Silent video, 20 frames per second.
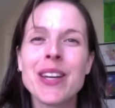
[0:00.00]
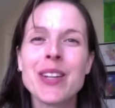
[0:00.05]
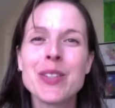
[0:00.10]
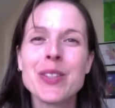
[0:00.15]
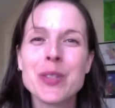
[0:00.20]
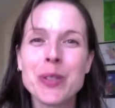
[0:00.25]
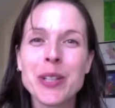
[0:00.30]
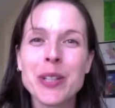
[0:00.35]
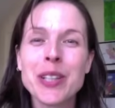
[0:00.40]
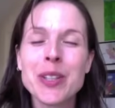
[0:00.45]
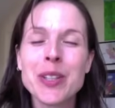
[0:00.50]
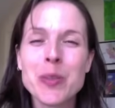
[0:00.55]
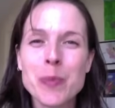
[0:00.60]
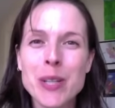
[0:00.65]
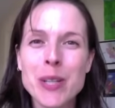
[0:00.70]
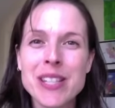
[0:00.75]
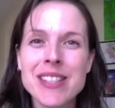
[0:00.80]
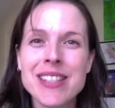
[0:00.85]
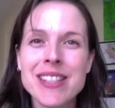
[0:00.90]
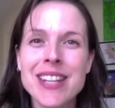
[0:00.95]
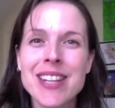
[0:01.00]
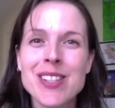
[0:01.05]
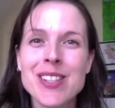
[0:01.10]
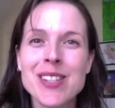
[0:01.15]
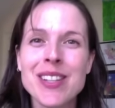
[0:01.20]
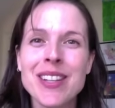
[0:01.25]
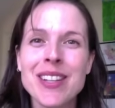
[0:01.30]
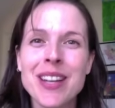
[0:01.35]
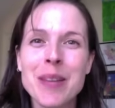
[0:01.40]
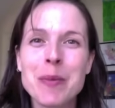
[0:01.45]
During this
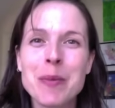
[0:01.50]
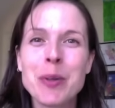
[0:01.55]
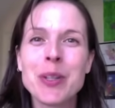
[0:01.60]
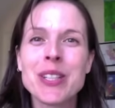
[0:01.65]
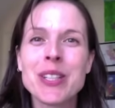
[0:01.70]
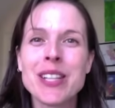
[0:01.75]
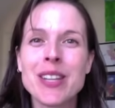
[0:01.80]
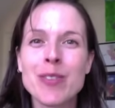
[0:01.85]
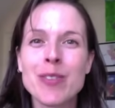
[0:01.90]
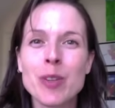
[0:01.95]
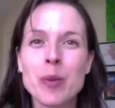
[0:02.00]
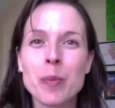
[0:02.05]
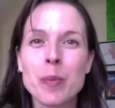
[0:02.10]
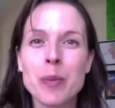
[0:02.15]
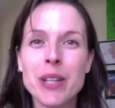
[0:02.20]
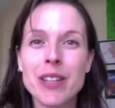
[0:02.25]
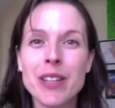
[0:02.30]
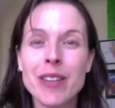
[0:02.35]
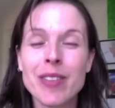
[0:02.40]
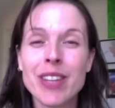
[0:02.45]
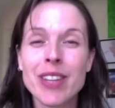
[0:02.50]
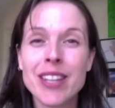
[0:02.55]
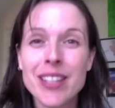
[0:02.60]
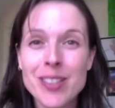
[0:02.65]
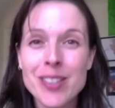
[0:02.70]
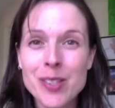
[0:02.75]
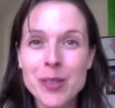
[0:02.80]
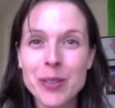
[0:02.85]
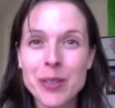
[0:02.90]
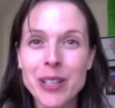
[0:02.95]
presentation, I'm going to give you a bit of the
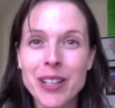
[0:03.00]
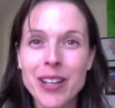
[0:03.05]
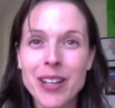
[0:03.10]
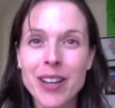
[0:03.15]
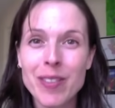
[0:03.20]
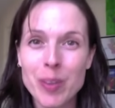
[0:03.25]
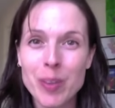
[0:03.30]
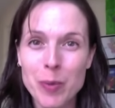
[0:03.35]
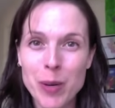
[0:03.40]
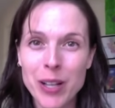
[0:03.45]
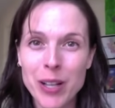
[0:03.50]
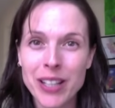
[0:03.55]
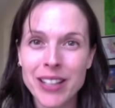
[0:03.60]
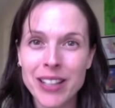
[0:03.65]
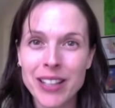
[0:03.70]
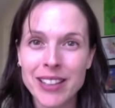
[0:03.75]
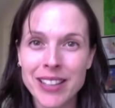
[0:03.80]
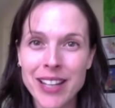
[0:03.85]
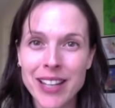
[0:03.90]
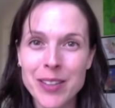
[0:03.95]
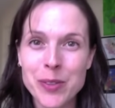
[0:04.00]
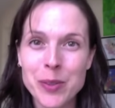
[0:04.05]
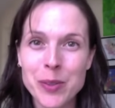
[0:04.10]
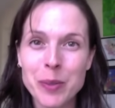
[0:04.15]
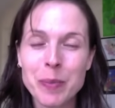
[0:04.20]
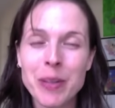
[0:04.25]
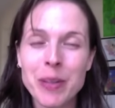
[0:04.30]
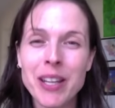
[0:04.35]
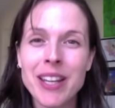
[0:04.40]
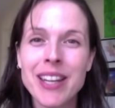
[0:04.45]
history of The Walking
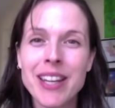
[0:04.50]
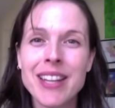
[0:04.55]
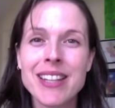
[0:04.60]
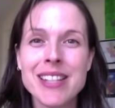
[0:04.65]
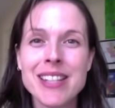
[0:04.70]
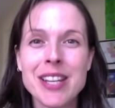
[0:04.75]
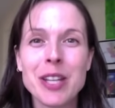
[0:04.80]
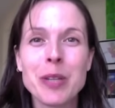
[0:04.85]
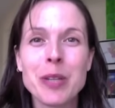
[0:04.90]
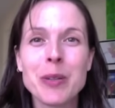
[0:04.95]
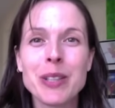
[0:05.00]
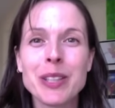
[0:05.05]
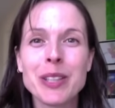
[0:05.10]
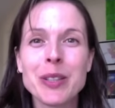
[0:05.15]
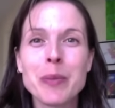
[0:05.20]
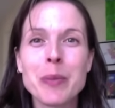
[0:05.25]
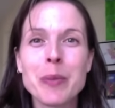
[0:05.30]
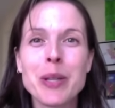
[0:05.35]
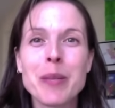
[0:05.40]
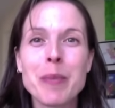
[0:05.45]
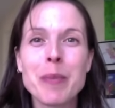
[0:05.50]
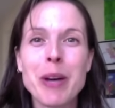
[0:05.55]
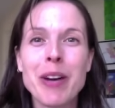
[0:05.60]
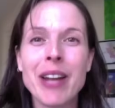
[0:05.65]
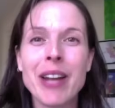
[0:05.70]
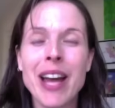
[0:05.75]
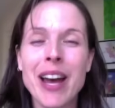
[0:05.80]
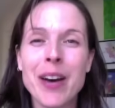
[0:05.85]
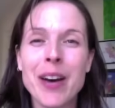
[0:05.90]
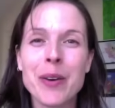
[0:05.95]
Classroom, tell you a little bit about
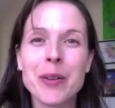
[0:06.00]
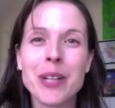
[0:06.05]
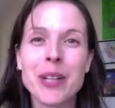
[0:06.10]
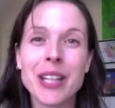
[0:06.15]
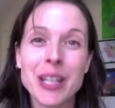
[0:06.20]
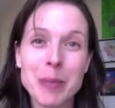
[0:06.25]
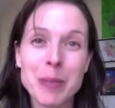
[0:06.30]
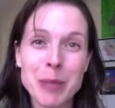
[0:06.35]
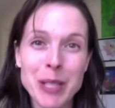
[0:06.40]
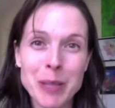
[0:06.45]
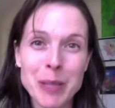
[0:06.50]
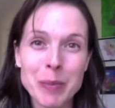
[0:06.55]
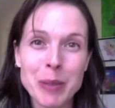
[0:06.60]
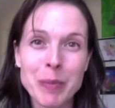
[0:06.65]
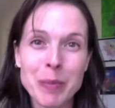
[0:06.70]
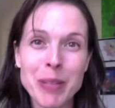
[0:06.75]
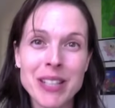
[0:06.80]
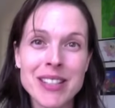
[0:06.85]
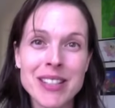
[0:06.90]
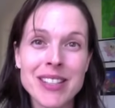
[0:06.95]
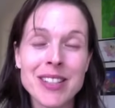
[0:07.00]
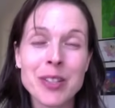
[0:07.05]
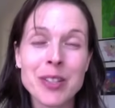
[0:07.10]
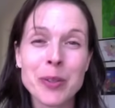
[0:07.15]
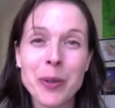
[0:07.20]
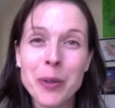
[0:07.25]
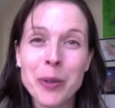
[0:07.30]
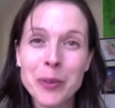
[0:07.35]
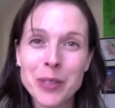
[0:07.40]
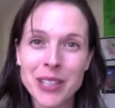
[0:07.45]
how it can be implemented in your
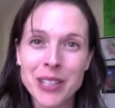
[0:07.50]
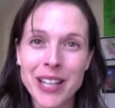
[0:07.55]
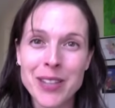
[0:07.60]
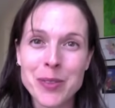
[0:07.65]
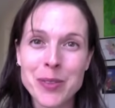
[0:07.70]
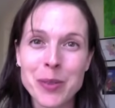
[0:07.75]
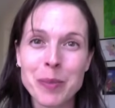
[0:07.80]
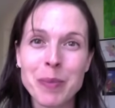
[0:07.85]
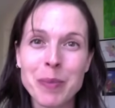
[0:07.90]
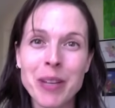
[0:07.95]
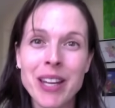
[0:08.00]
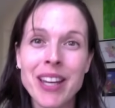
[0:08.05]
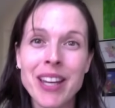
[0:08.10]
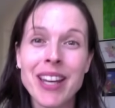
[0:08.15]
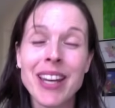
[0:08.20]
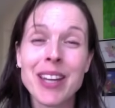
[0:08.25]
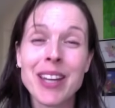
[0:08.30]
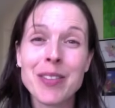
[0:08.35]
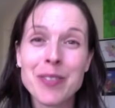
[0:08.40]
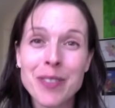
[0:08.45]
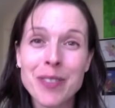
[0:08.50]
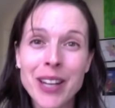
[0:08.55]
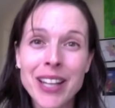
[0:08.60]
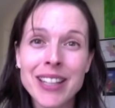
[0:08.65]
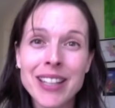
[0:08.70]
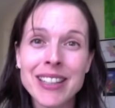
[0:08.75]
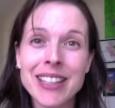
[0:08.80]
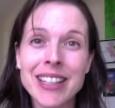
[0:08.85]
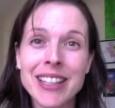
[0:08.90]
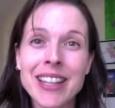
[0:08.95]
own classroom, and
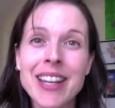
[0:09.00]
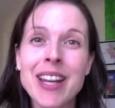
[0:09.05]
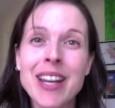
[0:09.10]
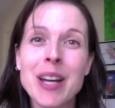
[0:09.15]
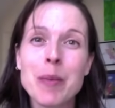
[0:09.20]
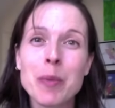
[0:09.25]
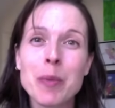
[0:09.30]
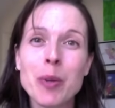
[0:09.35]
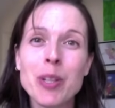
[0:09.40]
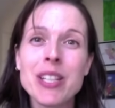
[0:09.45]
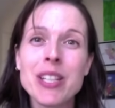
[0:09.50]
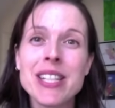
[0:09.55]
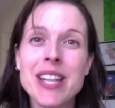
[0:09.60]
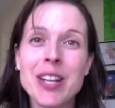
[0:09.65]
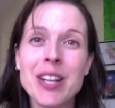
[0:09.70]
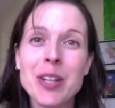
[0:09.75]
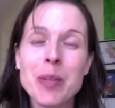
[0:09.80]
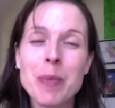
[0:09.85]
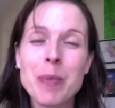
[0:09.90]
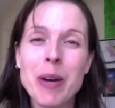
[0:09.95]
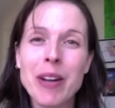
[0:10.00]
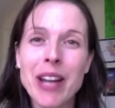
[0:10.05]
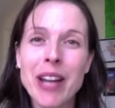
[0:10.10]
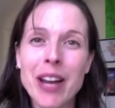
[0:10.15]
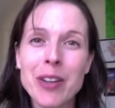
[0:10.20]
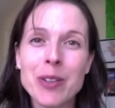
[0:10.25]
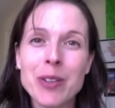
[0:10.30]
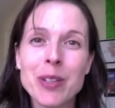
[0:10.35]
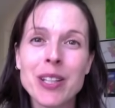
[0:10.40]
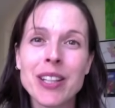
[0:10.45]
finally, I'm going to tell you about how
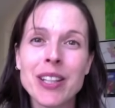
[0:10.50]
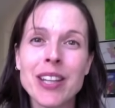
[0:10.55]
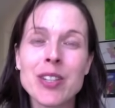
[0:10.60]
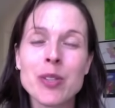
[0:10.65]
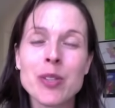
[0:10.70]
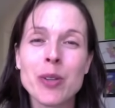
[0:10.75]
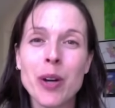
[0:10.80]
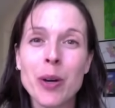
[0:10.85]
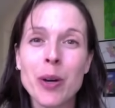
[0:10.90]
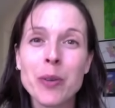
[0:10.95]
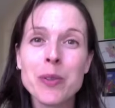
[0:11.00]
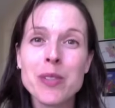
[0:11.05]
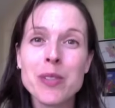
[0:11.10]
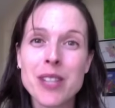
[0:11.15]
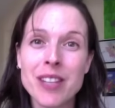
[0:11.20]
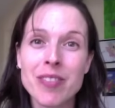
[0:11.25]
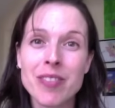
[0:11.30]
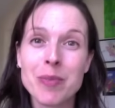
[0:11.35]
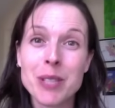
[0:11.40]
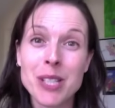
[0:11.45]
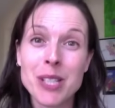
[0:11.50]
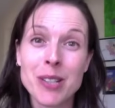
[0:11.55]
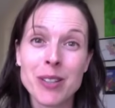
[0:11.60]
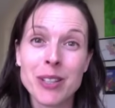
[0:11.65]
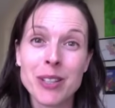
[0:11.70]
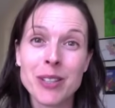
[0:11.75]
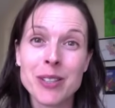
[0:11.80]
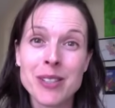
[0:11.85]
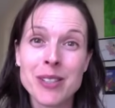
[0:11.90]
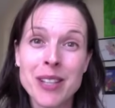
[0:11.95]
you could get your own set of
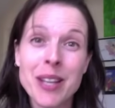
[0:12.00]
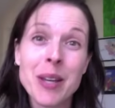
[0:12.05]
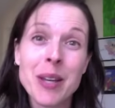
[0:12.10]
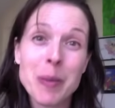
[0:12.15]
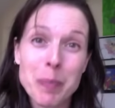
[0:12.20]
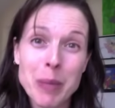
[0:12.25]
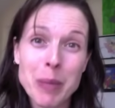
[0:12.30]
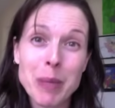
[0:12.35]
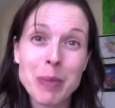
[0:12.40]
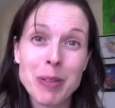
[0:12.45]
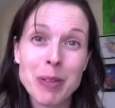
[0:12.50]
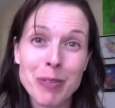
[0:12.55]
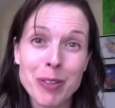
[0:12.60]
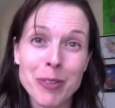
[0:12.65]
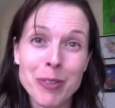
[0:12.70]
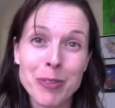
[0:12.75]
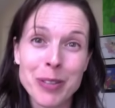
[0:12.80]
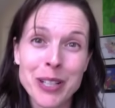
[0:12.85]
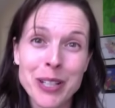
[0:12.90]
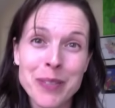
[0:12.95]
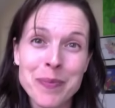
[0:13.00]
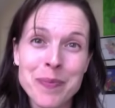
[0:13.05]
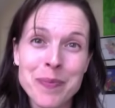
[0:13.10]
materials, maybe for free.